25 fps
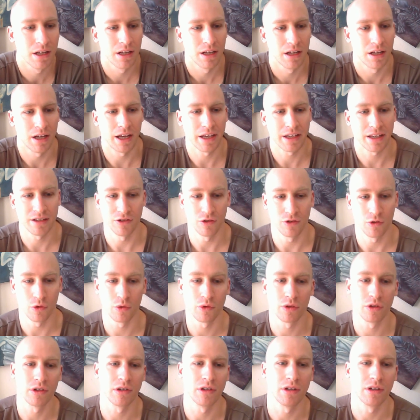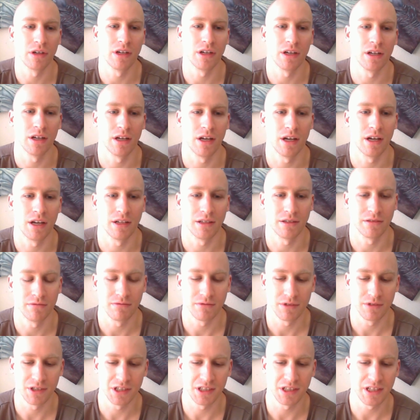I can order a
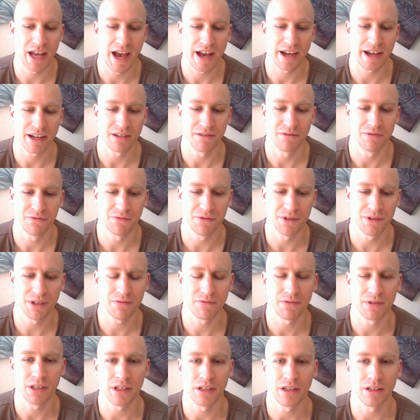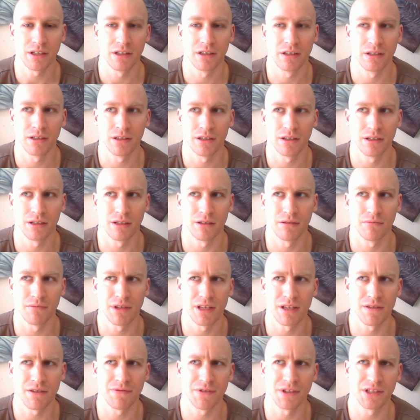stack of 50.
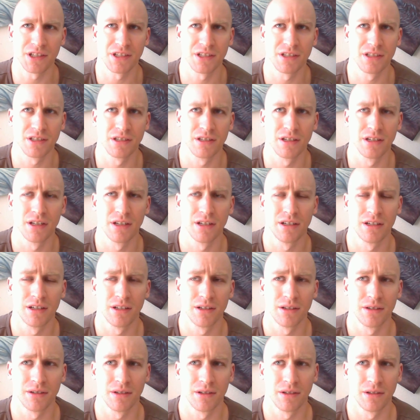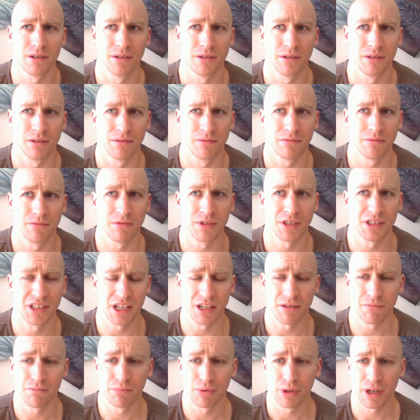If it's the
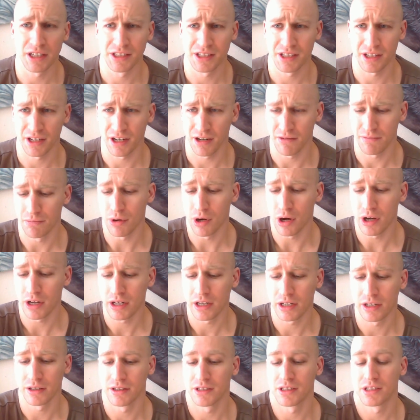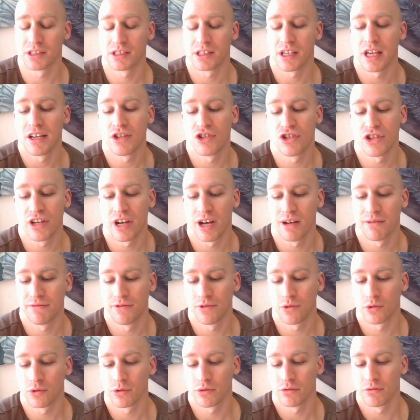same price that I bought it at the skate shop
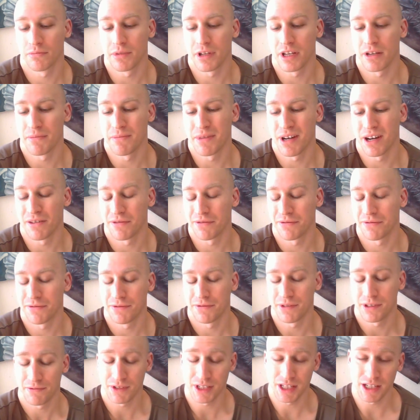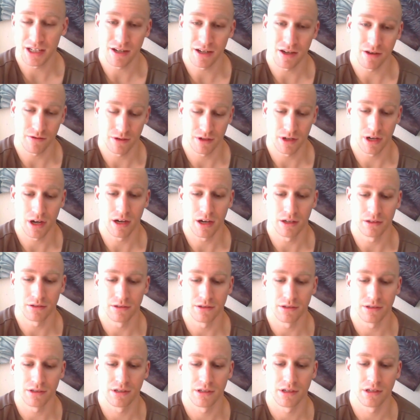for, it would be about
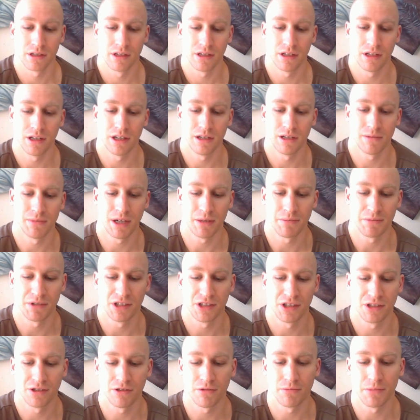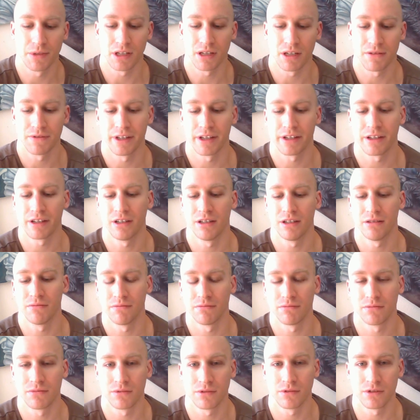$1,500. I'm assuming if they
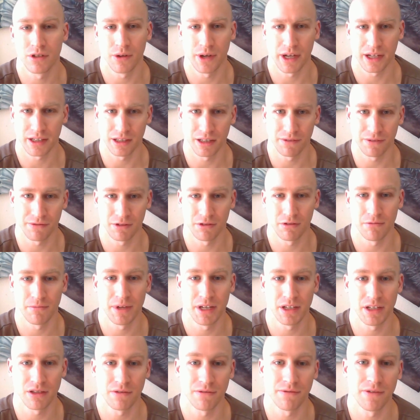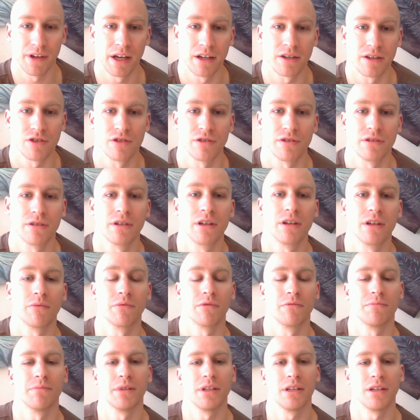come directly from the manufacturer, it
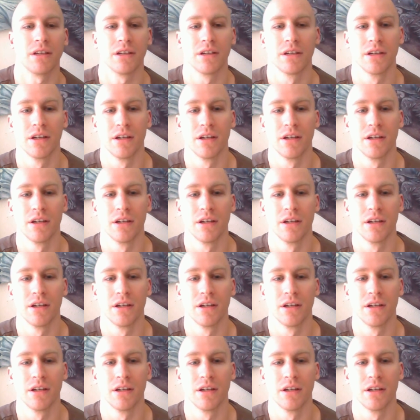would be